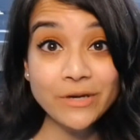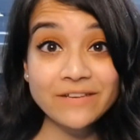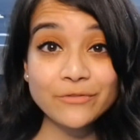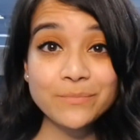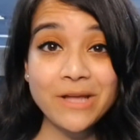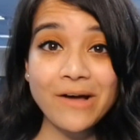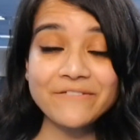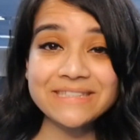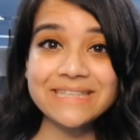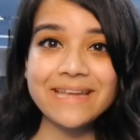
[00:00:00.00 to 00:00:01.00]
working from the
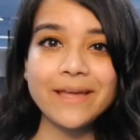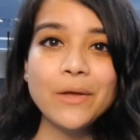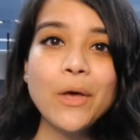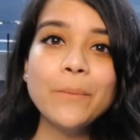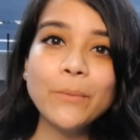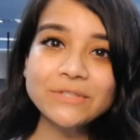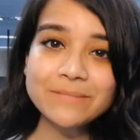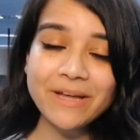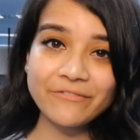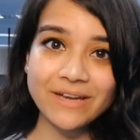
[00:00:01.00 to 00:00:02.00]
office today,
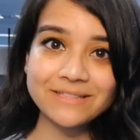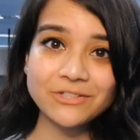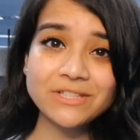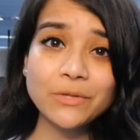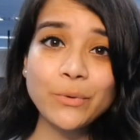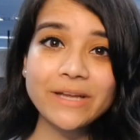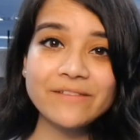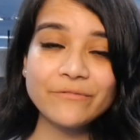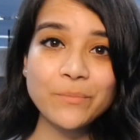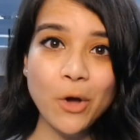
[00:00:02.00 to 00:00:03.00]
most of my friends are still
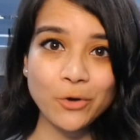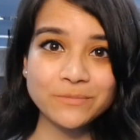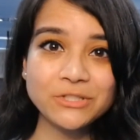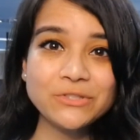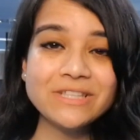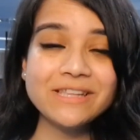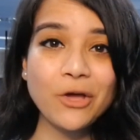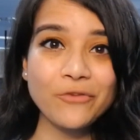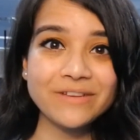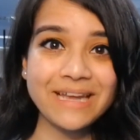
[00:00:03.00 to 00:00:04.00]
working from home due to the
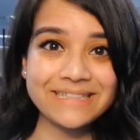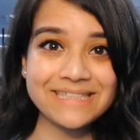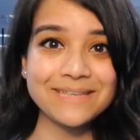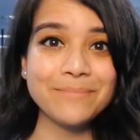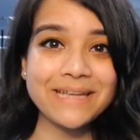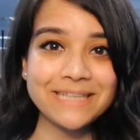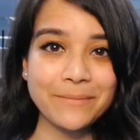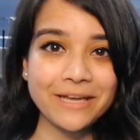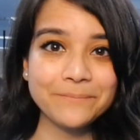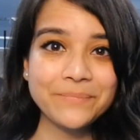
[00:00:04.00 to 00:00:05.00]
COVID 19
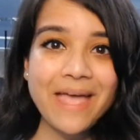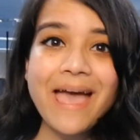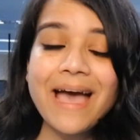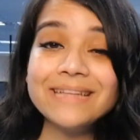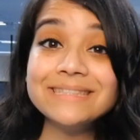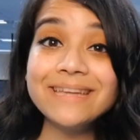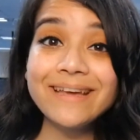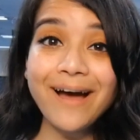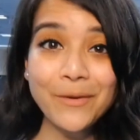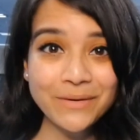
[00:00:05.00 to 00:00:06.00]
pandemic. And
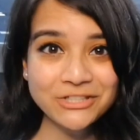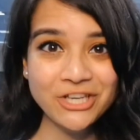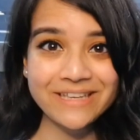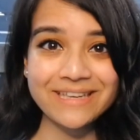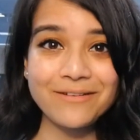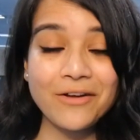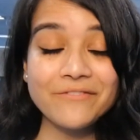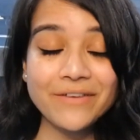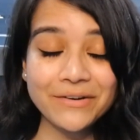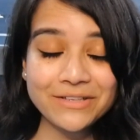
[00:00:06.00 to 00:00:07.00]
today I want to check in
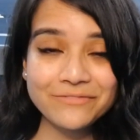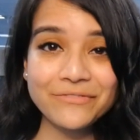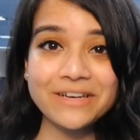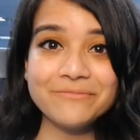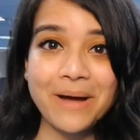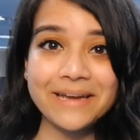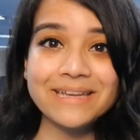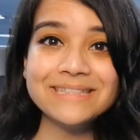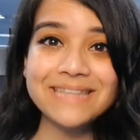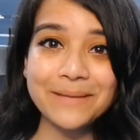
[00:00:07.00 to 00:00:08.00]
on a very good friend of
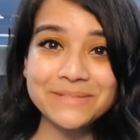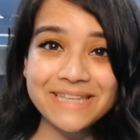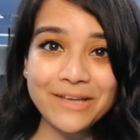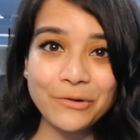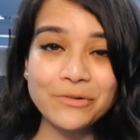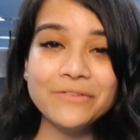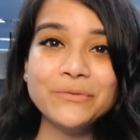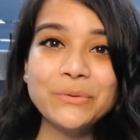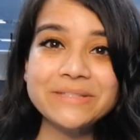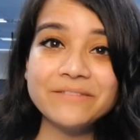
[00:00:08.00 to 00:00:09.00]
mine, Sam Siegel,
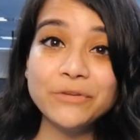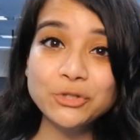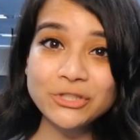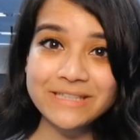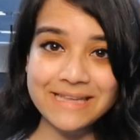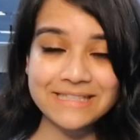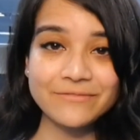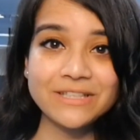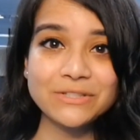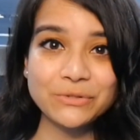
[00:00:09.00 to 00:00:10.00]
who is the Future
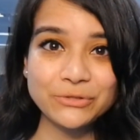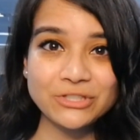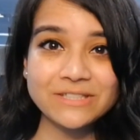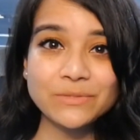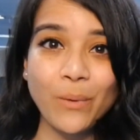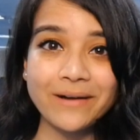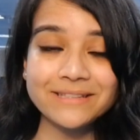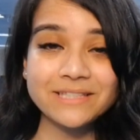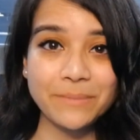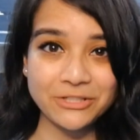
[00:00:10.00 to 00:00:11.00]
Connectivity Solutions
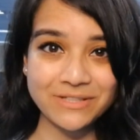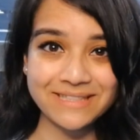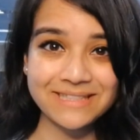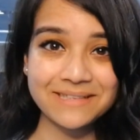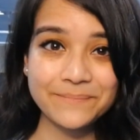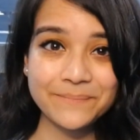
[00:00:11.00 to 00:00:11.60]
Wireless Specialist.